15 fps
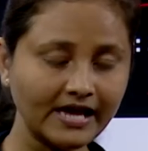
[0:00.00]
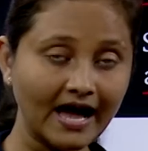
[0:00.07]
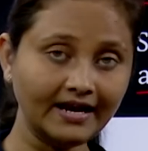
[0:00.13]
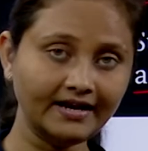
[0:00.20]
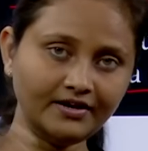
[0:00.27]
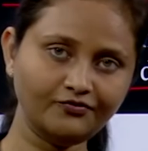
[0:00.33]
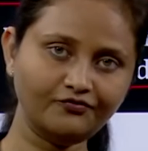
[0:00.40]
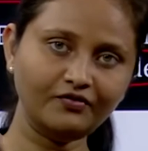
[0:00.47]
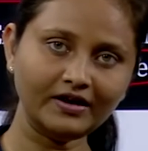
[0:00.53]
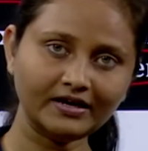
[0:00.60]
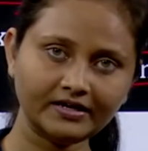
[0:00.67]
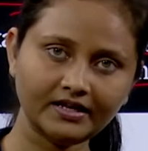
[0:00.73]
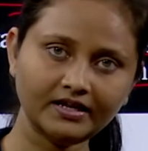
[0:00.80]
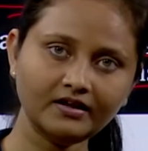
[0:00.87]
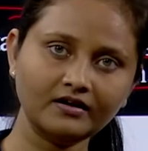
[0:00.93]
are
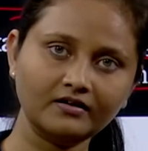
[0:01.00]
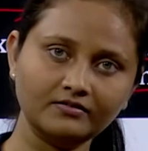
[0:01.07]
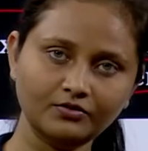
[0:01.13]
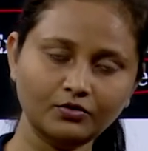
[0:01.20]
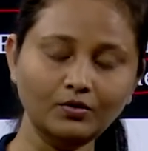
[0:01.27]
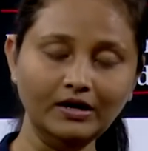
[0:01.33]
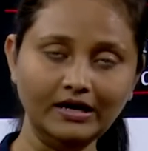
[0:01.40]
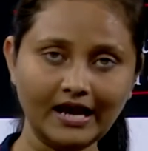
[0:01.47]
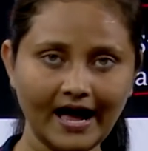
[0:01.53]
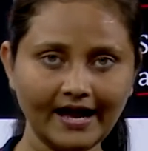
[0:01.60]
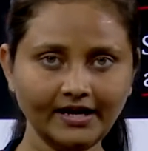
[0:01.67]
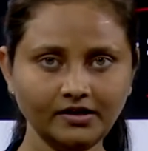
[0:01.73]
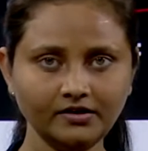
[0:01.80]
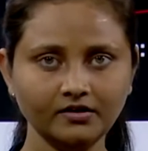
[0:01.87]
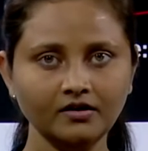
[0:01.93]
reflecting
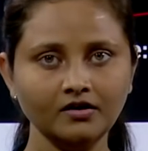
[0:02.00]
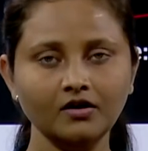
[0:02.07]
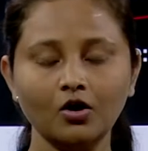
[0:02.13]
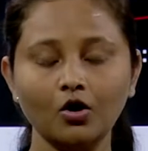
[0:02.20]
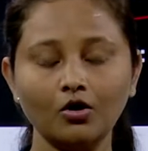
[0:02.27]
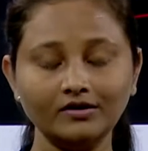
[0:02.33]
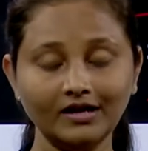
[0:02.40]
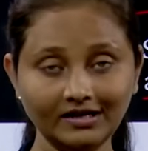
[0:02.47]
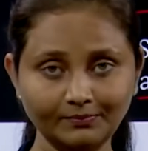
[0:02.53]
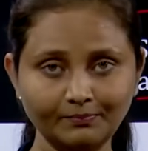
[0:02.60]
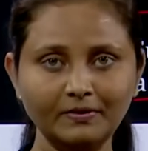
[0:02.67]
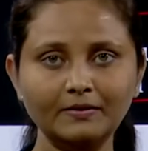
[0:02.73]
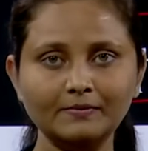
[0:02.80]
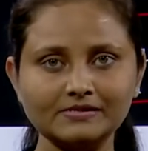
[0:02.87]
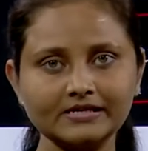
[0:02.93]
light, or that
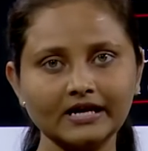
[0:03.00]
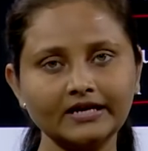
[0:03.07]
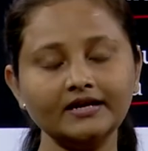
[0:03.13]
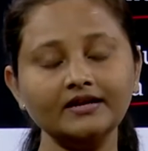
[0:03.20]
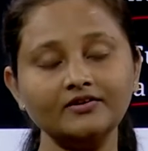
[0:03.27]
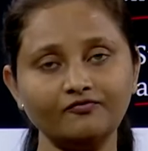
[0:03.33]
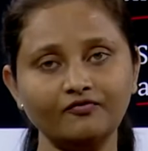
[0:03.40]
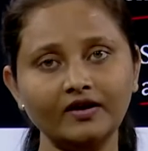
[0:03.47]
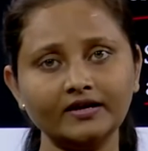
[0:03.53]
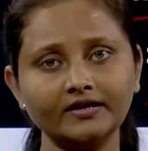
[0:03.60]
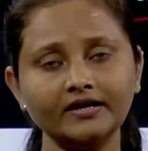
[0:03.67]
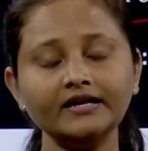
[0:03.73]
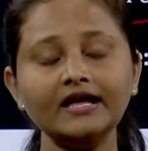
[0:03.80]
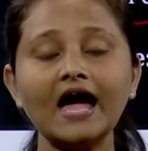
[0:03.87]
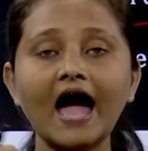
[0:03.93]
beam is getting
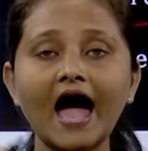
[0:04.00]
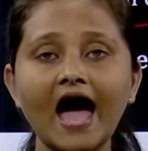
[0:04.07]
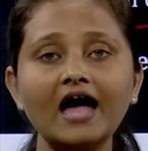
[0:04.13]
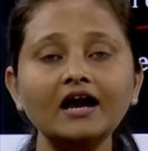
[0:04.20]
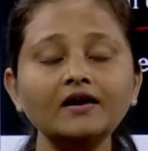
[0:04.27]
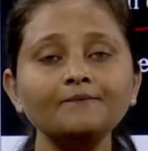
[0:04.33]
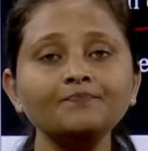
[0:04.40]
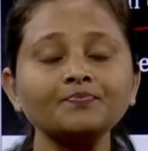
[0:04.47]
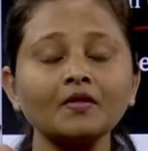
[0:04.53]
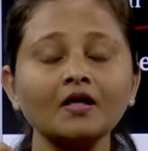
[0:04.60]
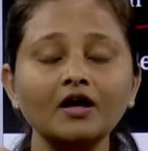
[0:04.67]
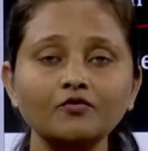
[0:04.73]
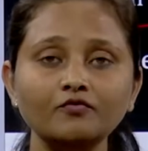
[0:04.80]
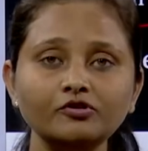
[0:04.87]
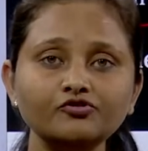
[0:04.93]
reflected, and
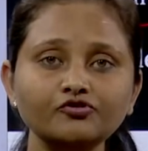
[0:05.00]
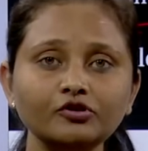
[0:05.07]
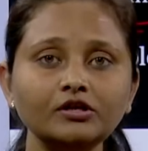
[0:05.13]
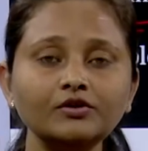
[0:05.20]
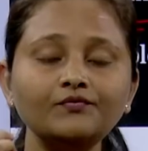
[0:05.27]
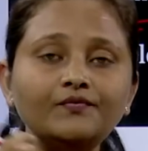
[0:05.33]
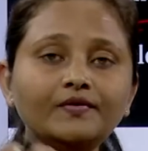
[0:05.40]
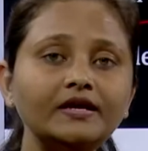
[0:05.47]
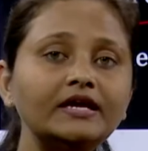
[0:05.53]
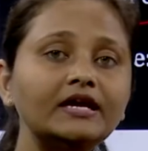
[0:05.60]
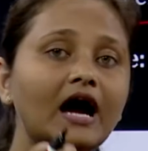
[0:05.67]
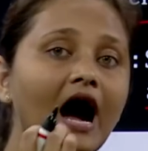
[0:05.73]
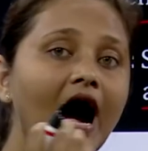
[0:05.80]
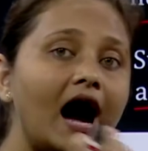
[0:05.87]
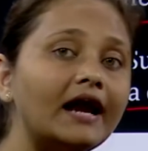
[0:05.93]
eventually we
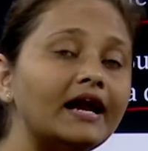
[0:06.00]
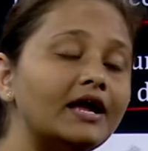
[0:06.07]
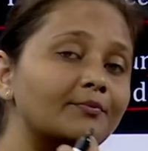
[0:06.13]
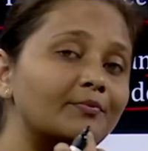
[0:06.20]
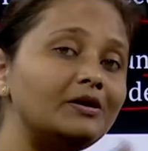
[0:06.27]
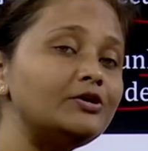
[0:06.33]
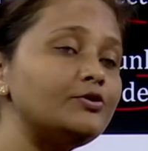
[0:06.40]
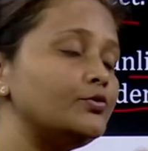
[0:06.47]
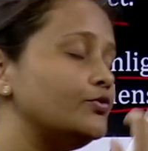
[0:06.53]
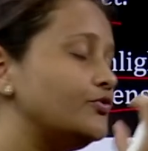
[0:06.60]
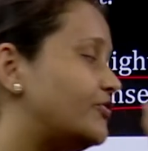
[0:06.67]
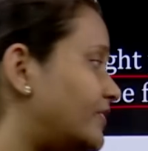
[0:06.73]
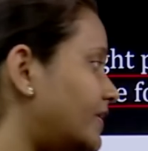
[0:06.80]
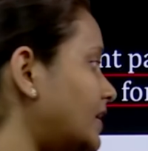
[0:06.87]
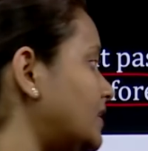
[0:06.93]
are able to
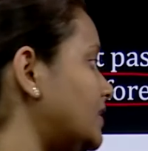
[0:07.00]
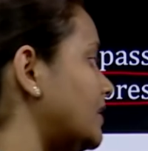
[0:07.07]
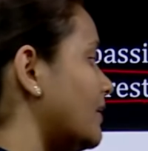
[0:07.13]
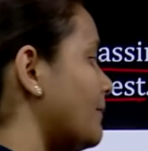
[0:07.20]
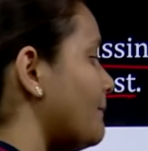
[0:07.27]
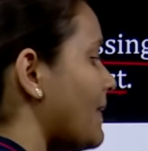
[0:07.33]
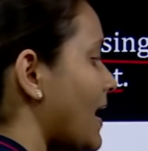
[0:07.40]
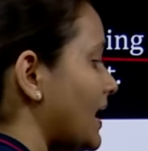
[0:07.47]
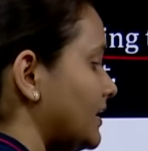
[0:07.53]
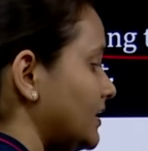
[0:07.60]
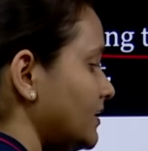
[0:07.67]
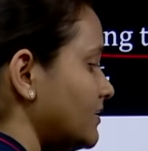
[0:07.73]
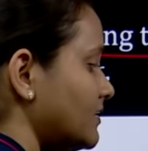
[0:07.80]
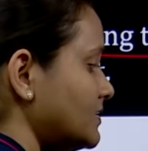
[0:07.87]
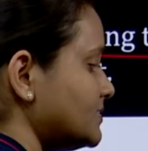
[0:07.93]
see the
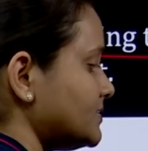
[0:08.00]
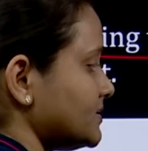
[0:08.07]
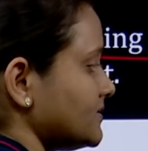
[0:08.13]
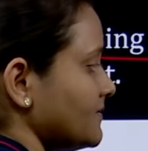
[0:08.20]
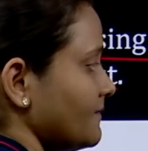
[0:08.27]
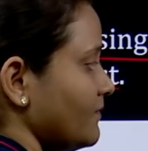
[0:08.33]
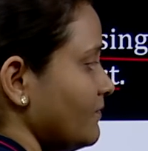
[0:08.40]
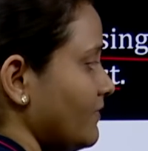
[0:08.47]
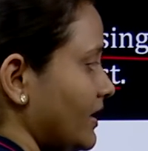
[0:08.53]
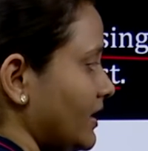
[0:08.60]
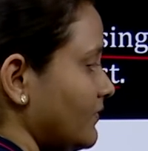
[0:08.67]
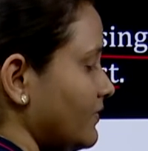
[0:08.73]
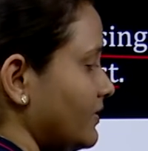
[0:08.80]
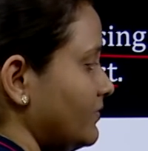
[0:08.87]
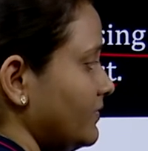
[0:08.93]
particles
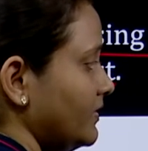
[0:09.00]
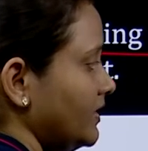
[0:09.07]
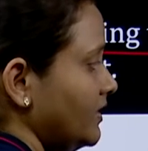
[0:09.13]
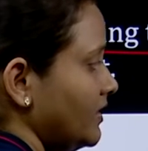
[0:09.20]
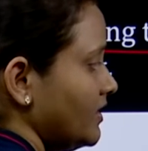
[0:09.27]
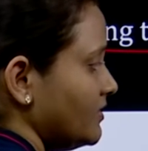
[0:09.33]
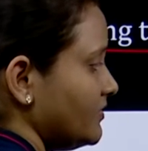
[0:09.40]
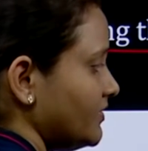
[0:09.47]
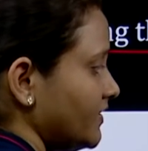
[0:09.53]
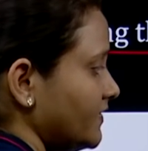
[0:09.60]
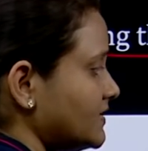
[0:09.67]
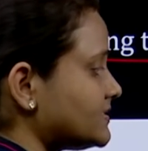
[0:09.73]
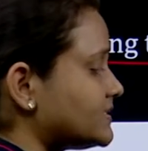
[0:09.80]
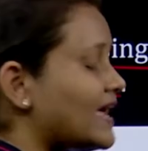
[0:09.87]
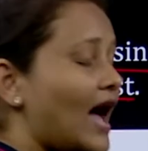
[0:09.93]
whenever we see
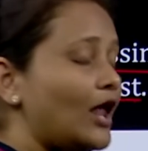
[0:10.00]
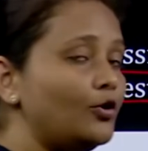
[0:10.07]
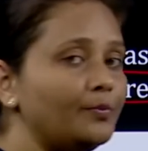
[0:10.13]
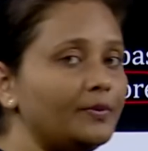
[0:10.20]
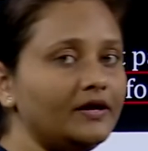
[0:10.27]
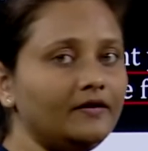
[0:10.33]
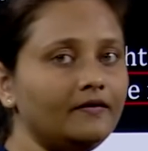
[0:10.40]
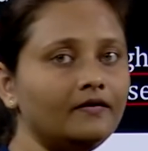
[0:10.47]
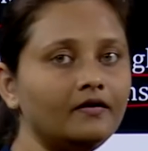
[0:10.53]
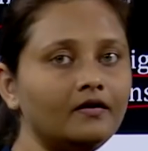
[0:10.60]
this canopy.